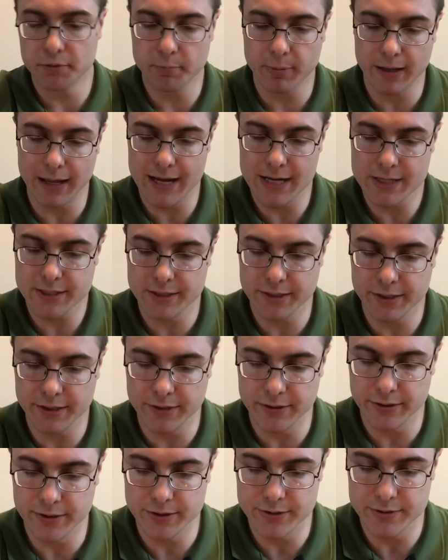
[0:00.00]
plastic.
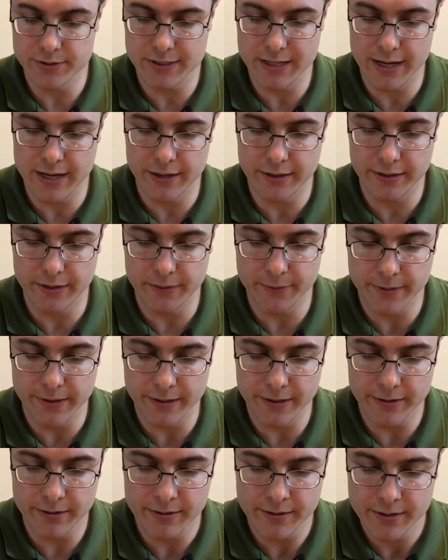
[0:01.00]
You can use that
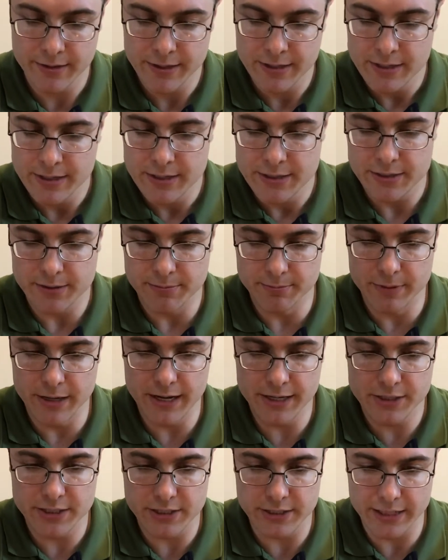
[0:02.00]
anywhere. Some
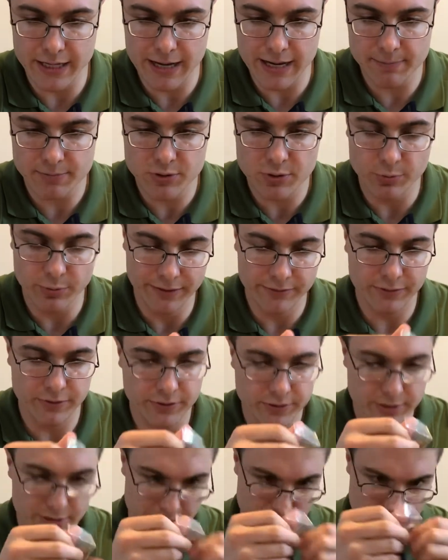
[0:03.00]
nice snap swivels, I